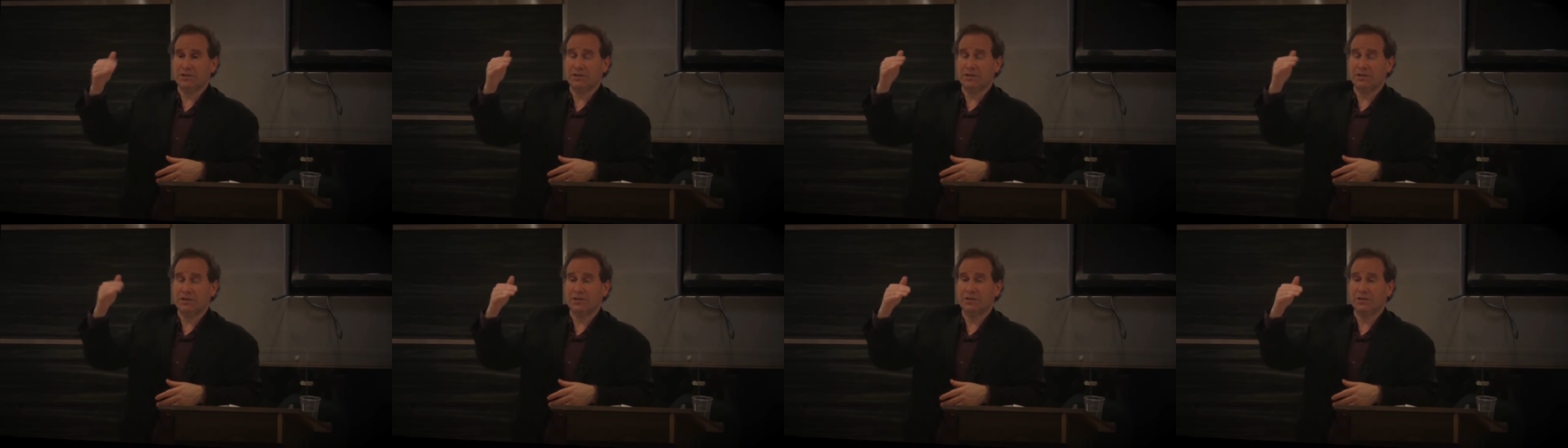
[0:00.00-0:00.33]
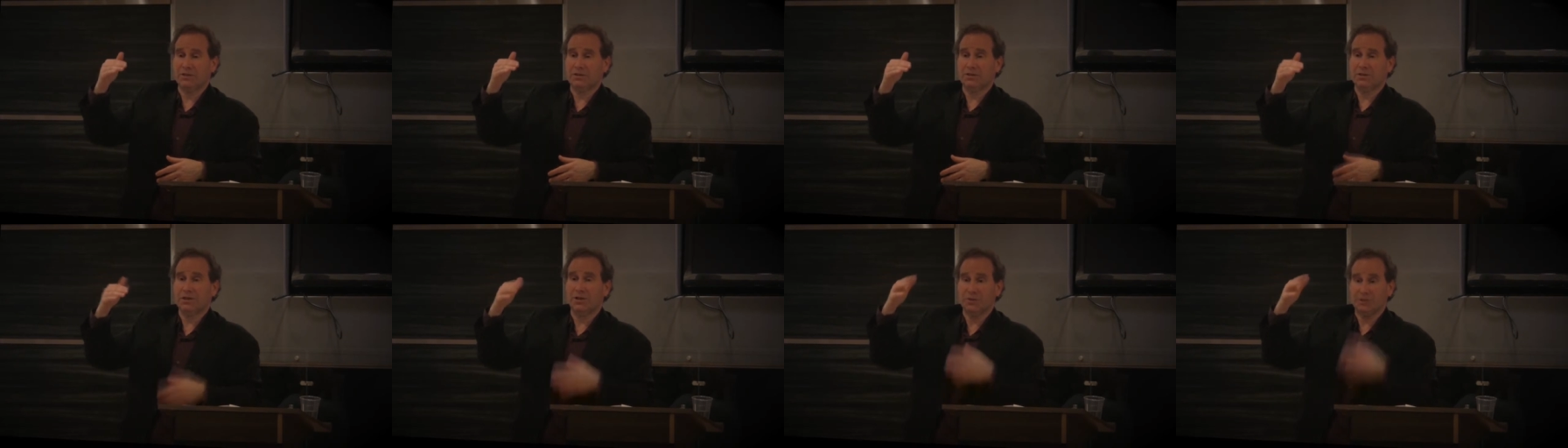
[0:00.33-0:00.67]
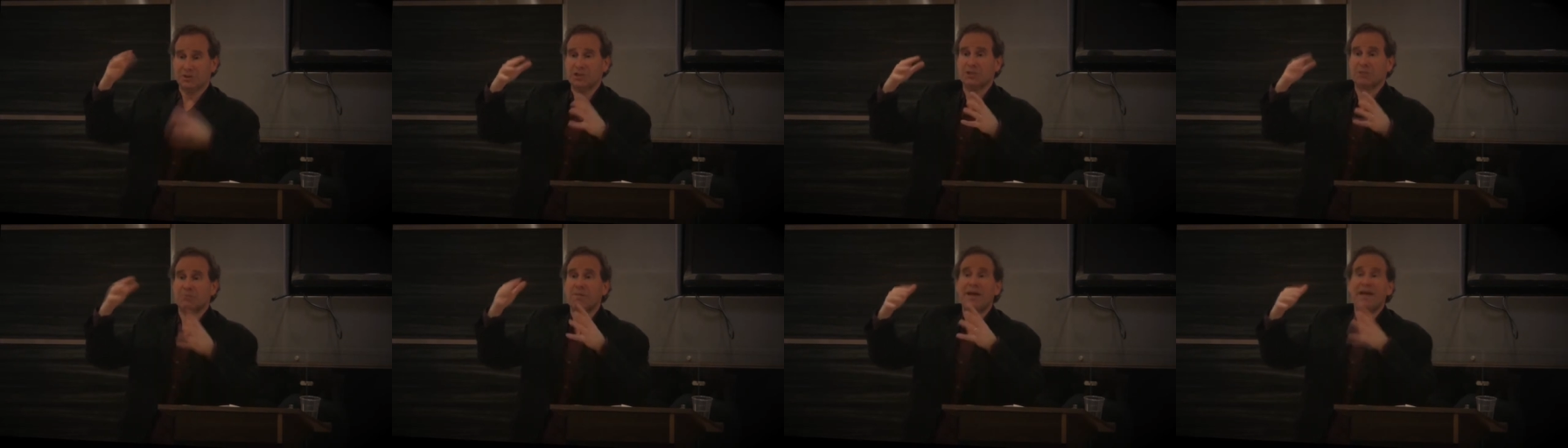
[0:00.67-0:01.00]
And, you know,
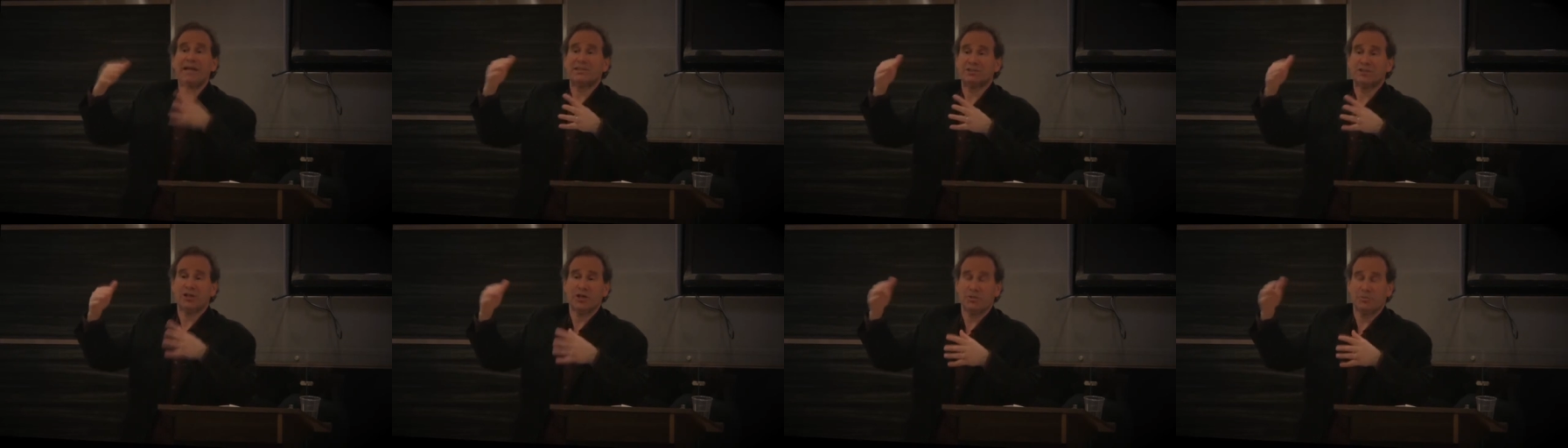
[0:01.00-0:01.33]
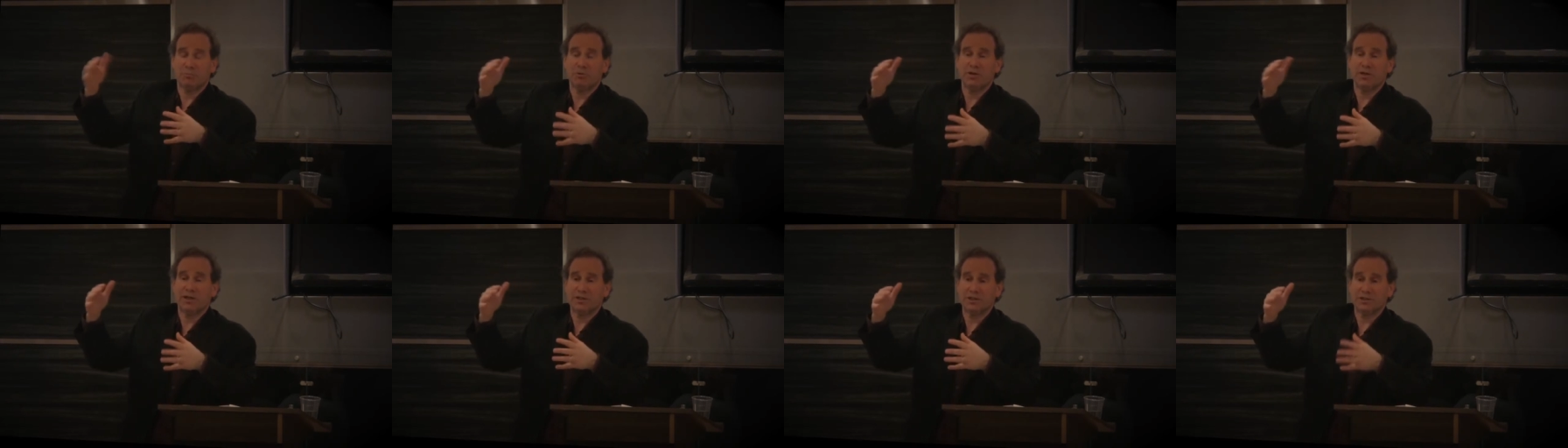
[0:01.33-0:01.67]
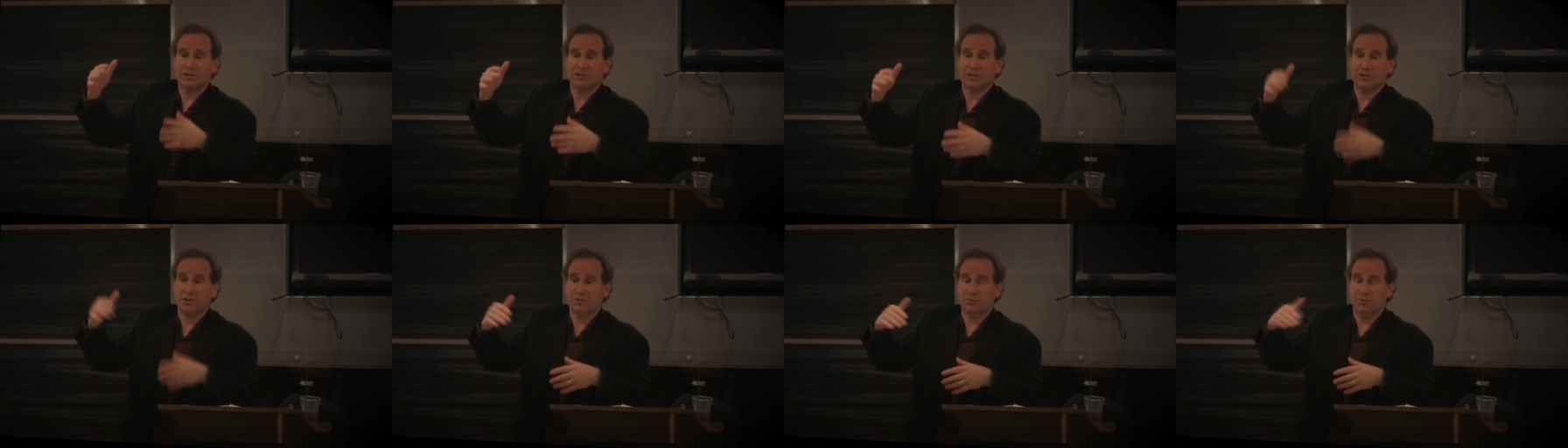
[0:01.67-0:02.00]
is this based on a
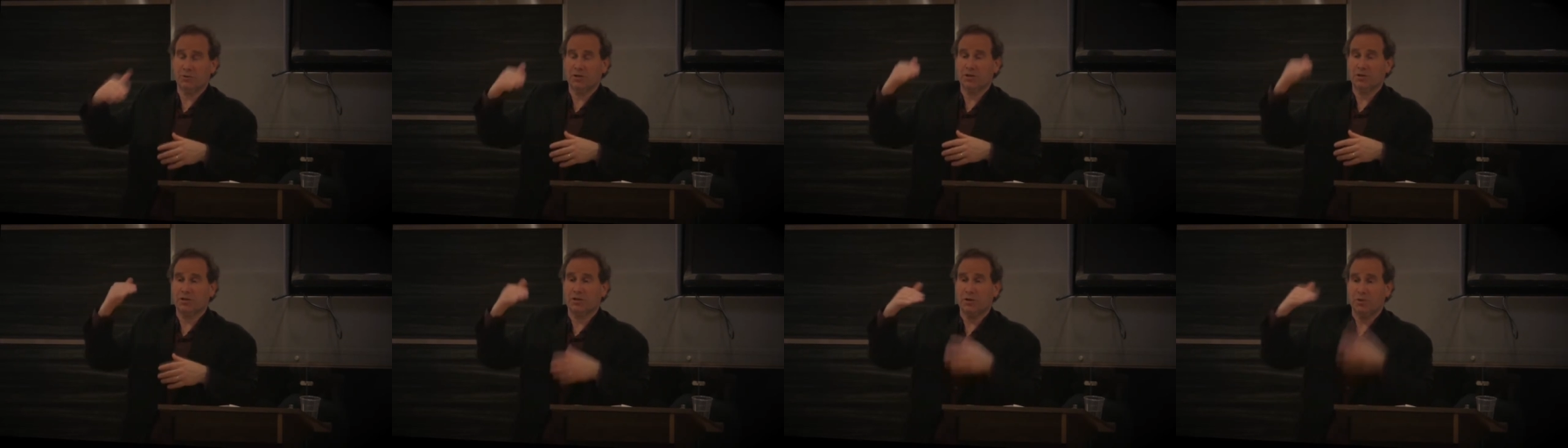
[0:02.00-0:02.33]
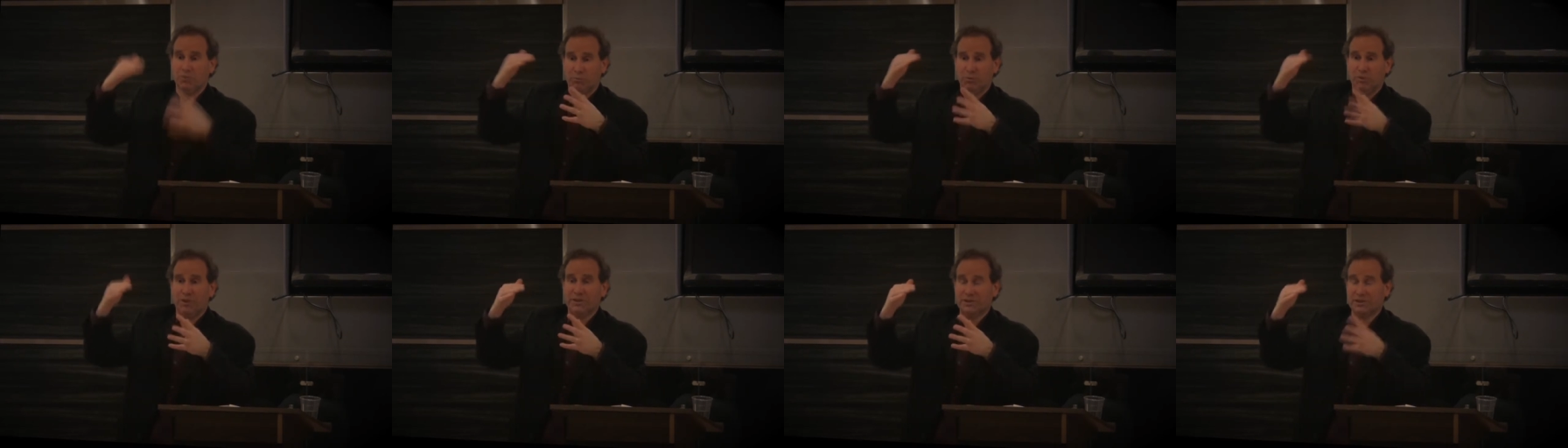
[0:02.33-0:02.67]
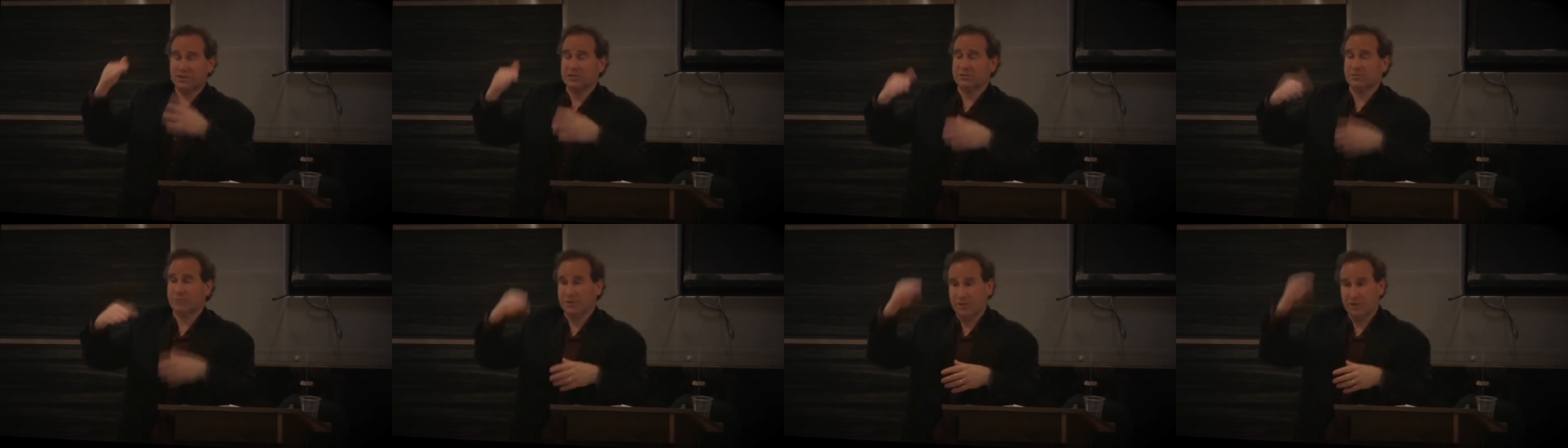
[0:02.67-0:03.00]
pre-existing work or
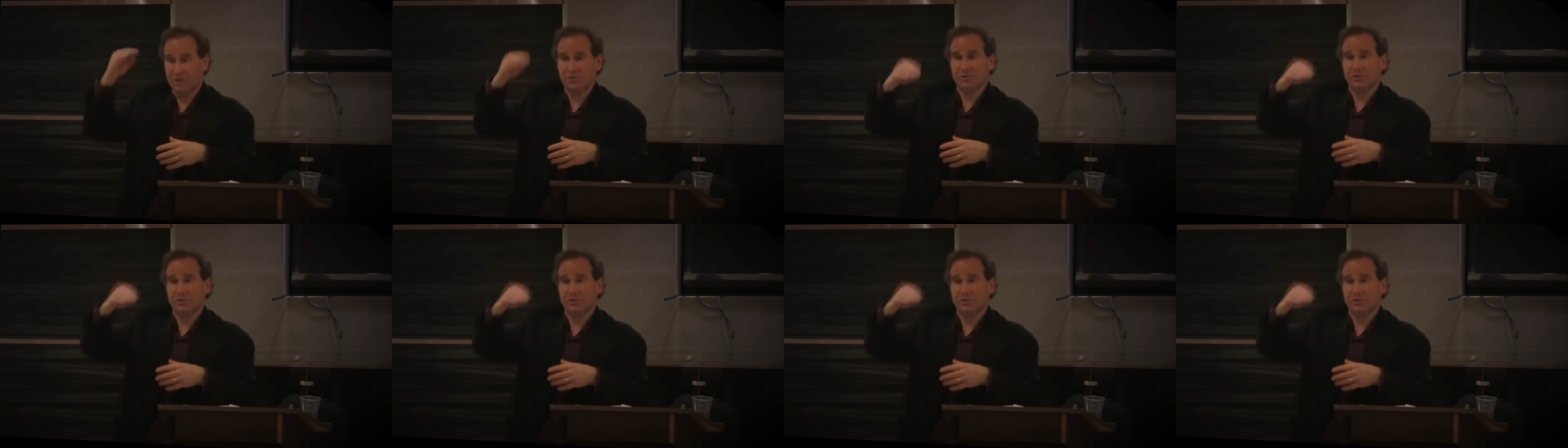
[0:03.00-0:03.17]
pre-existing writing?